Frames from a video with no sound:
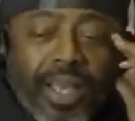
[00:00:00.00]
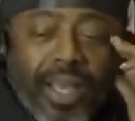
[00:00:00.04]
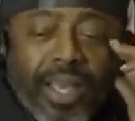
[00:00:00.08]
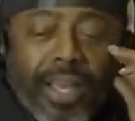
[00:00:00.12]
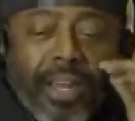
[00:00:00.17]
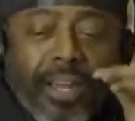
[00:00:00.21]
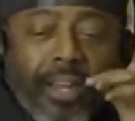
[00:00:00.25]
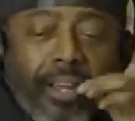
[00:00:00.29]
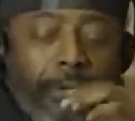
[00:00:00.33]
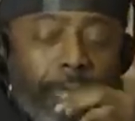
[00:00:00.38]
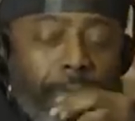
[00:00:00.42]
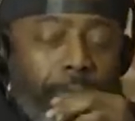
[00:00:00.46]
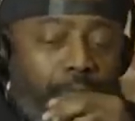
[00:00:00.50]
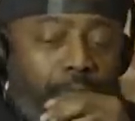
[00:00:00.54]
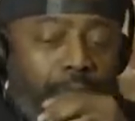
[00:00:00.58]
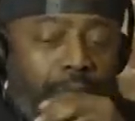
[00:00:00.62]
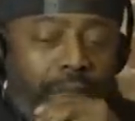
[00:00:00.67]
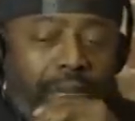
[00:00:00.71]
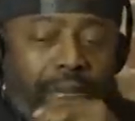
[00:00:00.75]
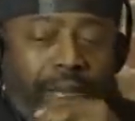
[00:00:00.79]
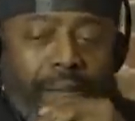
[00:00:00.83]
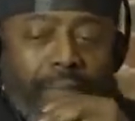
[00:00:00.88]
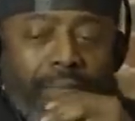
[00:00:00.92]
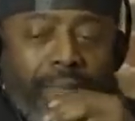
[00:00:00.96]
And
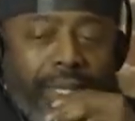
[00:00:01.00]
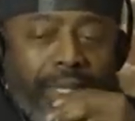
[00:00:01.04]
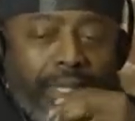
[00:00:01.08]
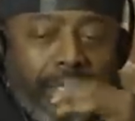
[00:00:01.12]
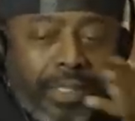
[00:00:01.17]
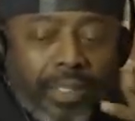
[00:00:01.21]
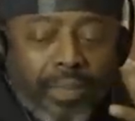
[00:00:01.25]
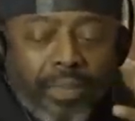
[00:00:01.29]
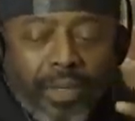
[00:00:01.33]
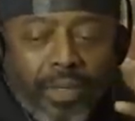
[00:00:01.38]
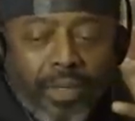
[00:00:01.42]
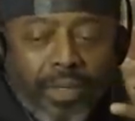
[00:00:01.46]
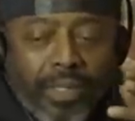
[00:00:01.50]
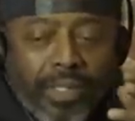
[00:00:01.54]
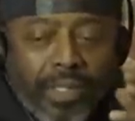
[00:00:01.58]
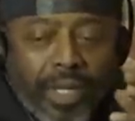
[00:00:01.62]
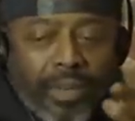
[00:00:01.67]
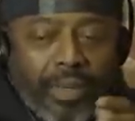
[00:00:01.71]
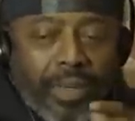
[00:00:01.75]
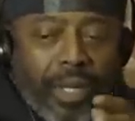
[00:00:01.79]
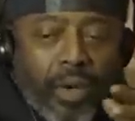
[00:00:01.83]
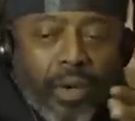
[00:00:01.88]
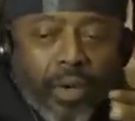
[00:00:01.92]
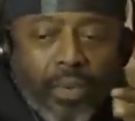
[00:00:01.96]
I'm like this. I'm a little
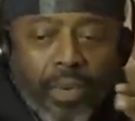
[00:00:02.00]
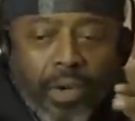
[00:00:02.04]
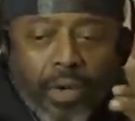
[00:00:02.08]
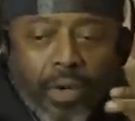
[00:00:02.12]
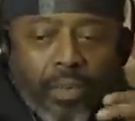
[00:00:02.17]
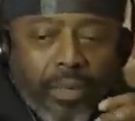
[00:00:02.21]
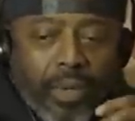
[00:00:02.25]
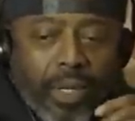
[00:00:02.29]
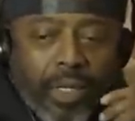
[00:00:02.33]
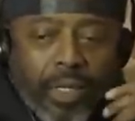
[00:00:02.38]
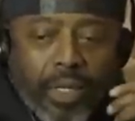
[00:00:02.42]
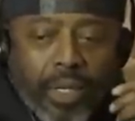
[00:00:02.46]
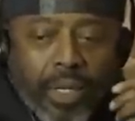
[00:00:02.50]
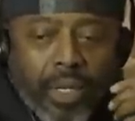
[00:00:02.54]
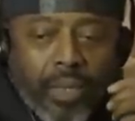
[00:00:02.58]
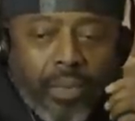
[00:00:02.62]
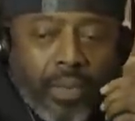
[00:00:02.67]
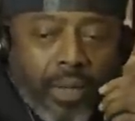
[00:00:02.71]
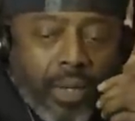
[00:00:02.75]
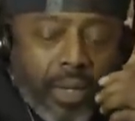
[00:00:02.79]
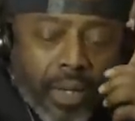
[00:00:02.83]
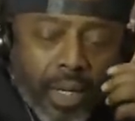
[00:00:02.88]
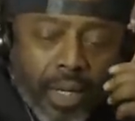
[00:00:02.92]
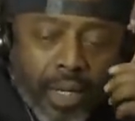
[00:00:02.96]
something. Like, oh, we gonna meet Diddy.
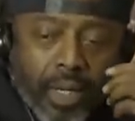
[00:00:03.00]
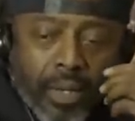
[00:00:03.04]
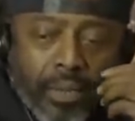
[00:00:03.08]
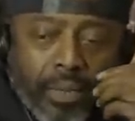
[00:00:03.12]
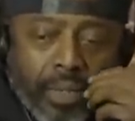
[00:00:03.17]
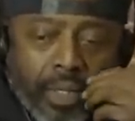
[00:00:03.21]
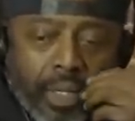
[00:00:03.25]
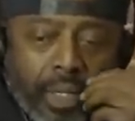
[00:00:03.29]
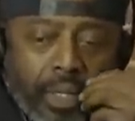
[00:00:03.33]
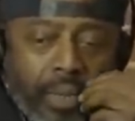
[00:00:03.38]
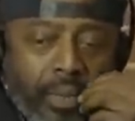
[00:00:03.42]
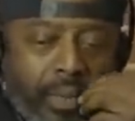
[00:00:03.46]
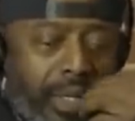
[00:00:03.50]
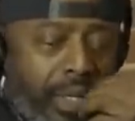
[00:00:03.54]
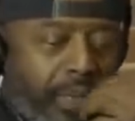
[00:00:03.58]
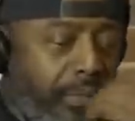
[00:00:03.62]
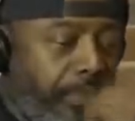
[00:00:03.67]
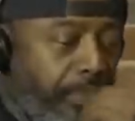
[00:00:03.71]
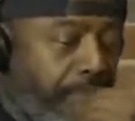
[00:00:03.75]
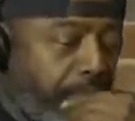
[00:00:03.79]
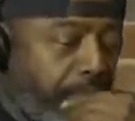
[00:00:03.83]
We gonna hang out with Diddy, whatever.